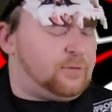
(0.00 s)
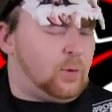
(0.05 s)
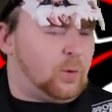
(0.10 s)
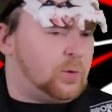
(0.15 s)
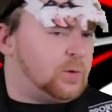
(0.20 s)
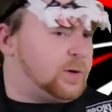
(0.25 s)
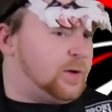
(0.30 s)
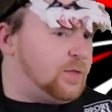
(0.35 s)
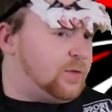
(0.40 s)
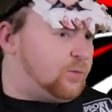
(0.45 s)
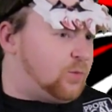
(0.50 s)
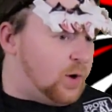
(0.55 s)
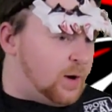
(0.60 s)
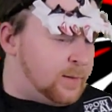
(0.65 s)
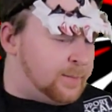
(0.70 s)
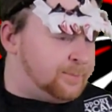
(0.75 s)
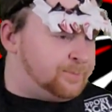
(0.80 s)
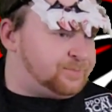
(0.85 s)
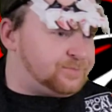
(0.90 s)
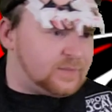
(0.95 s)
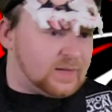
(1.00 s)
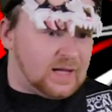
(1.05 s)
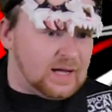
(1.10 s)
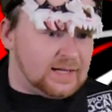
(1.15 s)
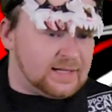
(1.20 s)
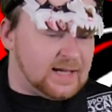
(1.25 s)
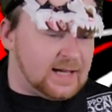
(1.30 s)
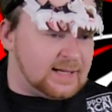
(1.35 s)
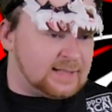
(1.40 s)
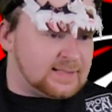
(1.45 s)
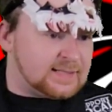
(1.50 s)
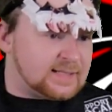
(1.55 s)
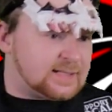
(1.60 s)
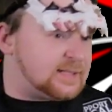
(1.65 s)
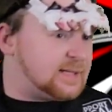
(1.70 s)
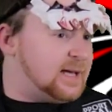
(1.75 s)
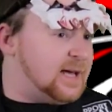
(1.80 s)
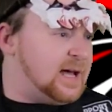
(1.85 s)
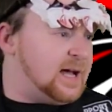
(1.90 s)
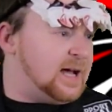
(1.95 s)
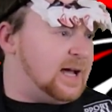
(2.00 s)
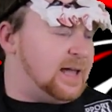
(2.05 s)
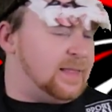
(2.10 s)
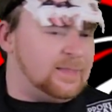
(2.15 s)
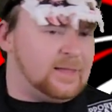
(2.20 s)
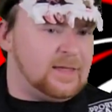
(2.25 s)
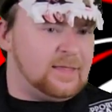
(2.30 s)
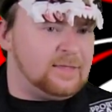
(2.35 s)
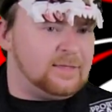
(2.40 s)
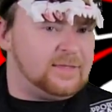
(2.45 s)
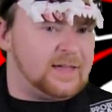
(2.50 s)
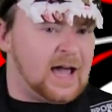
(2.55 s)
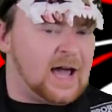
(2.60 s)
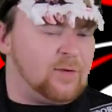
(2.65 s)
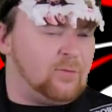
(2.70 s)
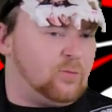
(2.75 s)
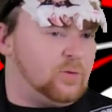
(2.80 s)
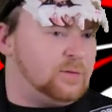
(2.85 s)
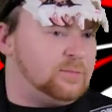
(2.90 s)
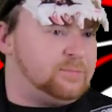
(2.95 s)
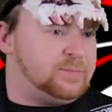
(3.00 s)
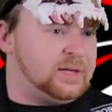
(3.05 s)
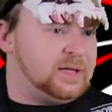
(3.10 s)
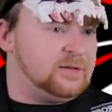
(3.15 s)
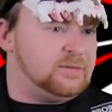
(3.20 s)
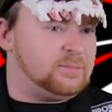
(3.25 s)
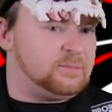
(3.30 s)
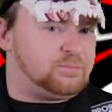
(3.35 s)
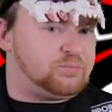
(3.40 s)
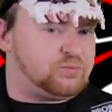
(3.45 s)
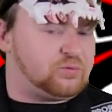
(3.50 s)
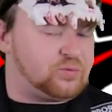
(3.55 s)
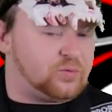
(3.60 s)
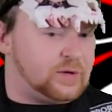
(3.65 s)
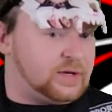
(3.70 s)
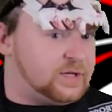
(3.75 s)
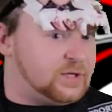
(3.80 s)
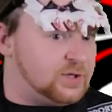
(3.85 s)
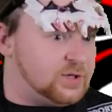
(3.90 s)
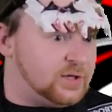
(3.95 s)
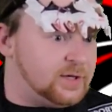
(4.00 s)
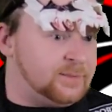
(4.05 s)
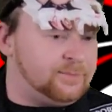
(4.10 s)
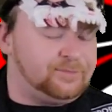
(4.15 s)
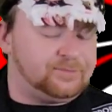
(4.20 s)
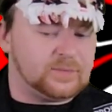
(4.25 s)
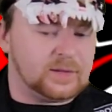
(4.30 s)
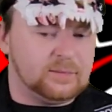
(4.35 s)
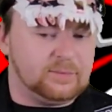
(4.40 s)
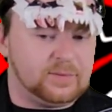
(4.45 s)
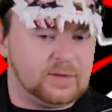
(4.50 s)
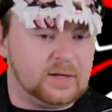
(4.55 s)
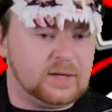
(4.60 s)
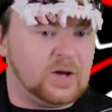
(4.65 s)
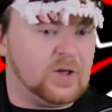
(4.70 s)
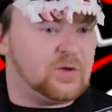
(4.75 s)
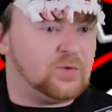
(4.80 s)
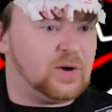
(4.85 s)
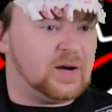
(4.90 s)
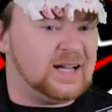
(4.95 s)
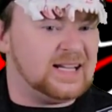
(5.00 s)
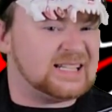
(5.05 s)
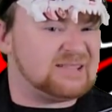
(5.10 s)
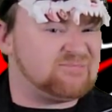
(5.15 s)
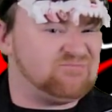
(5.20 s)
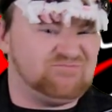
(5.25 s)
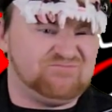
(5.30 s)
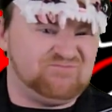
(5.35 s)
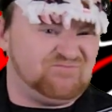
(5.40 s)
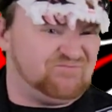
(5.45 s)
forward on the rum, I guess, uh, and then that would be pretty good. But otherwise,